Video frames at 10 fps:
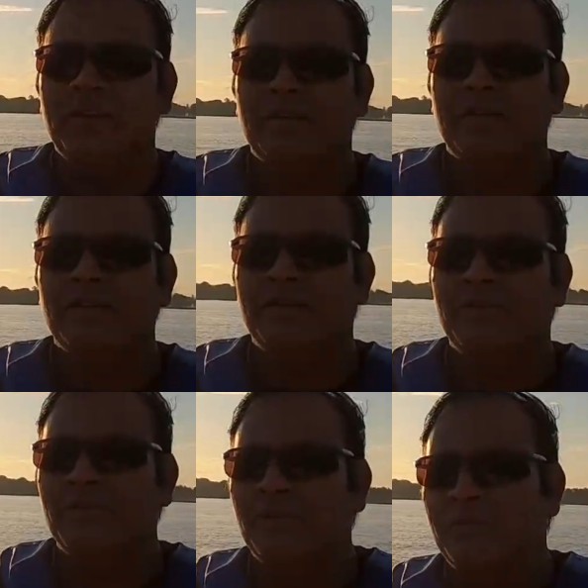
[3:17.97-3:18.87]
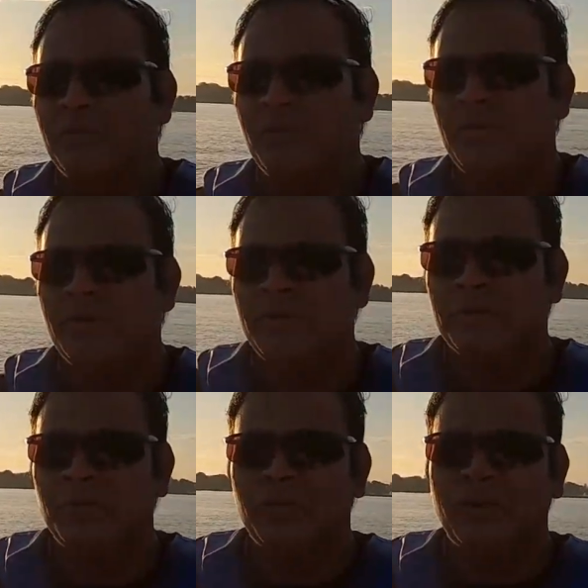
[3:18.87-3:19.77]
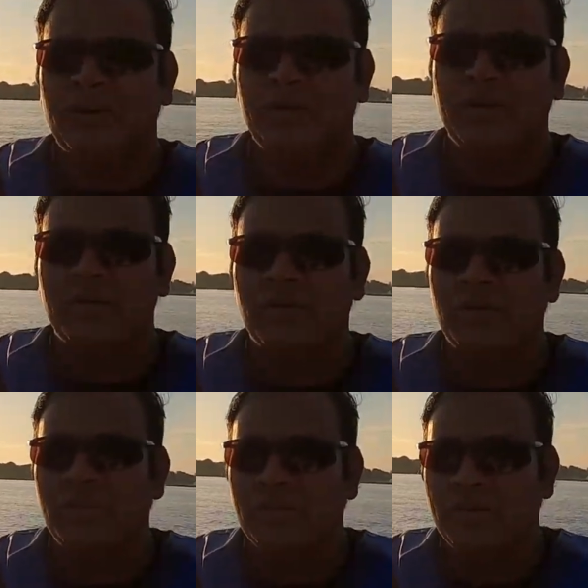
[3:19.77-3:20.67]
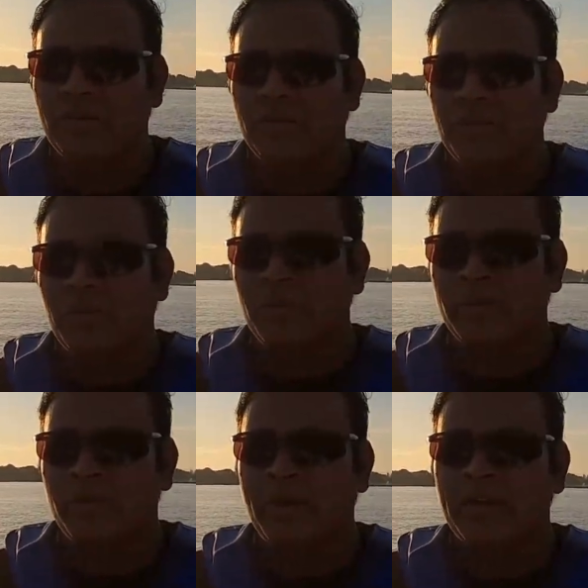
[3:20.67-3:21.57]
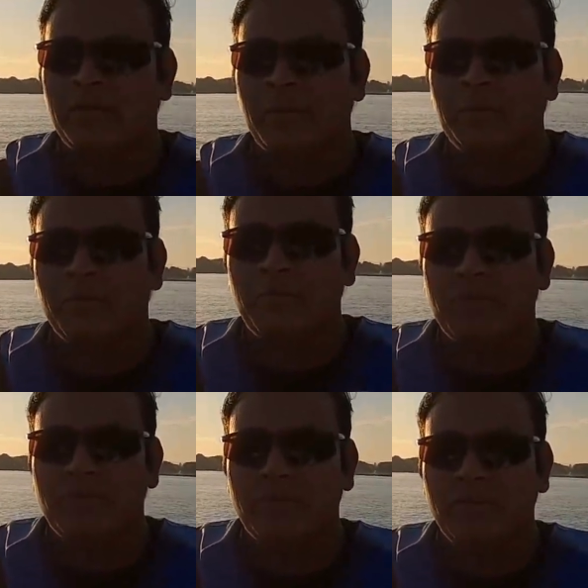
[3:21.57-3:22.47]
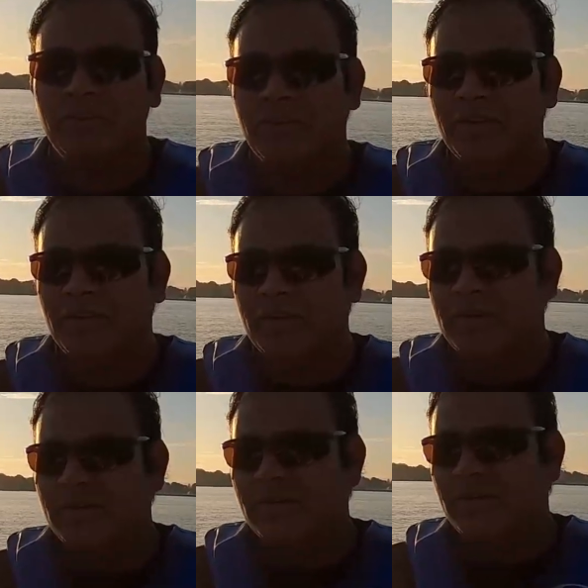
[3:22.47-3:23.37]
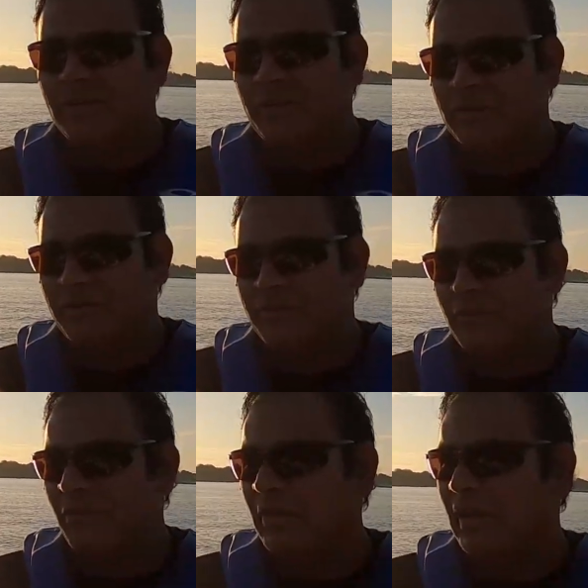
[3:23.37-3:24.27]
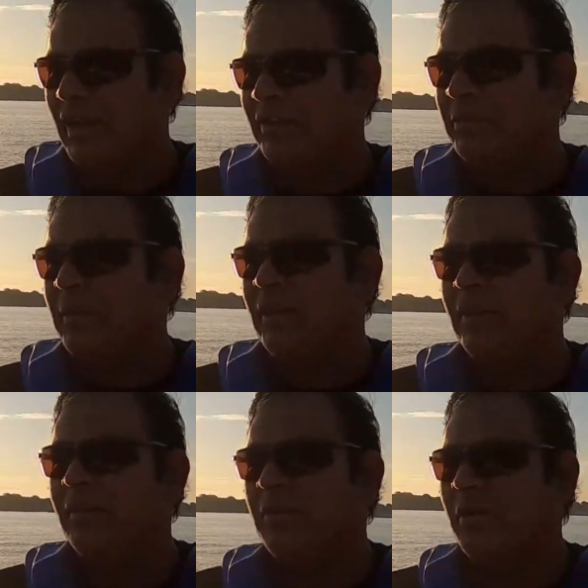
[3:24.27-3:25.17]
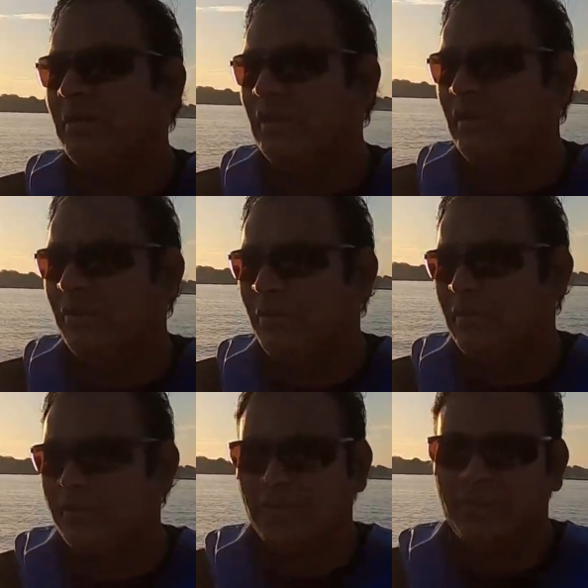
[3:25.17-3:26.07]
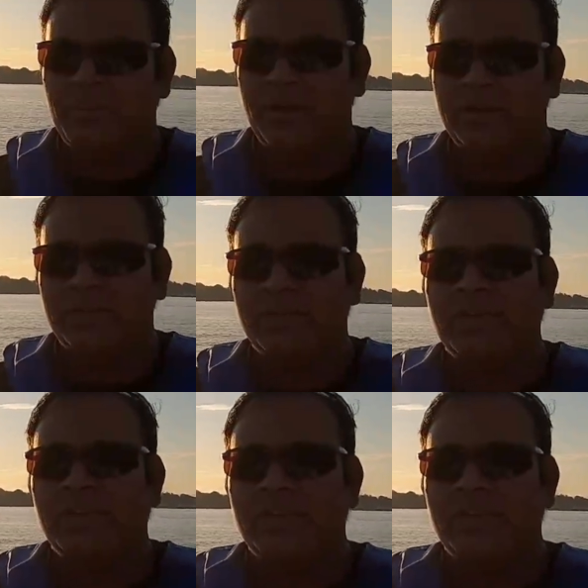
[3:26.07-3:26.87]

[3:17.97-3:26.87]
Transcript: If you go in a smooth drive, then probably it'll give the maximum efficiency. But if you go like high speeding, probably it'll give only 6 miles.